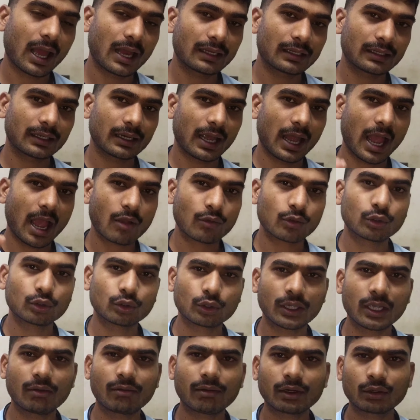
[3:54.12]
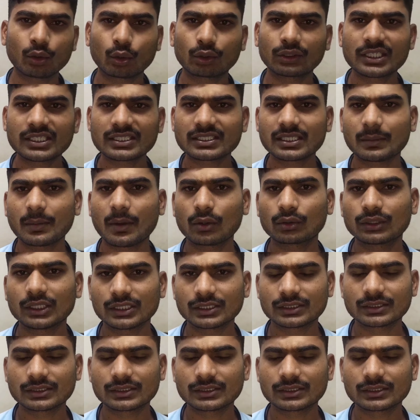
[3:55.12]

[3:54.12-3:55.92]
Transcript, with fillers: And have you ever noticed about